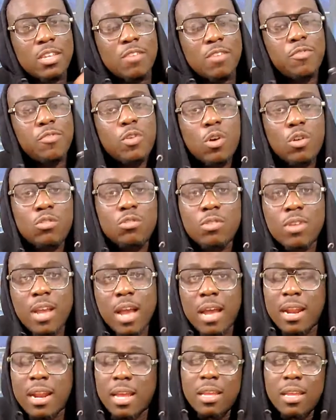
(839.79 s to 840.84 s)
If you go to
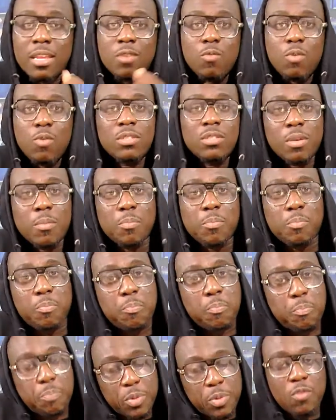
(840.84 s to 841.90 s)
Ghana, you want a
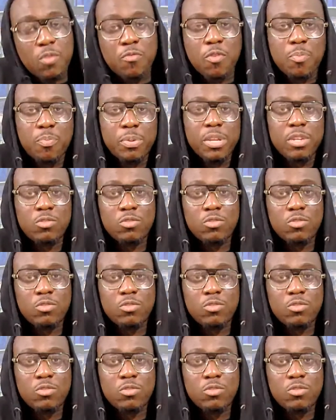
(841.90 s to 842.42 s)
beautiful place to